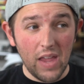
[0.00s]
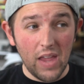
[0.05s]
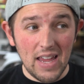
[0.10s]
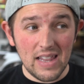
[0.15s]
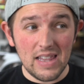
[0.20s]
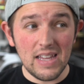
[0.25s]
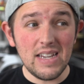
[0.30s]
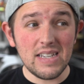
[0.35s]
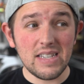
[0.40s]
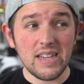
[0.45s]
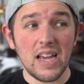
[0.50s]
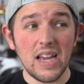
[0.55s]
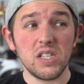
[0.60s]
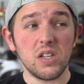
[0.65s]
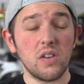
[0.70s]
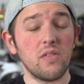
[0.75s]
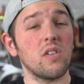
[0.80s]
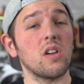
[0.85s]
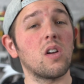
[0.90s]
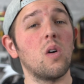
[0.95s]
At least
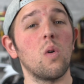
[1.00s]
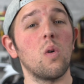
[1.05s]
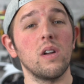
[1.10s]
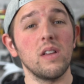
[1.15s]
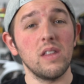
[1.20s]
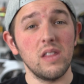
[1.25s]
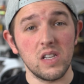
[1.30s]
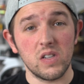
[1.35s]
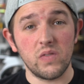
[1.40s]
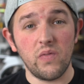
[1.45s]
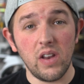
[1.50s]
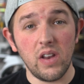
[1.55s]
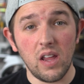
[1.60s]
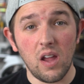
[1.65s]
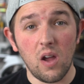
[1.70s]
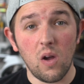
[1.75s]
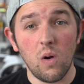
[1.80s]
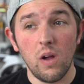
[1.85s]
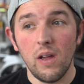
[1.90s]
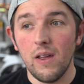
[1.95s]
as of recording this
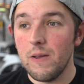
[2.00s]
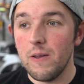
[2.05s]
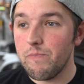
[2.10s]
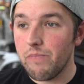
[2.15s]
video,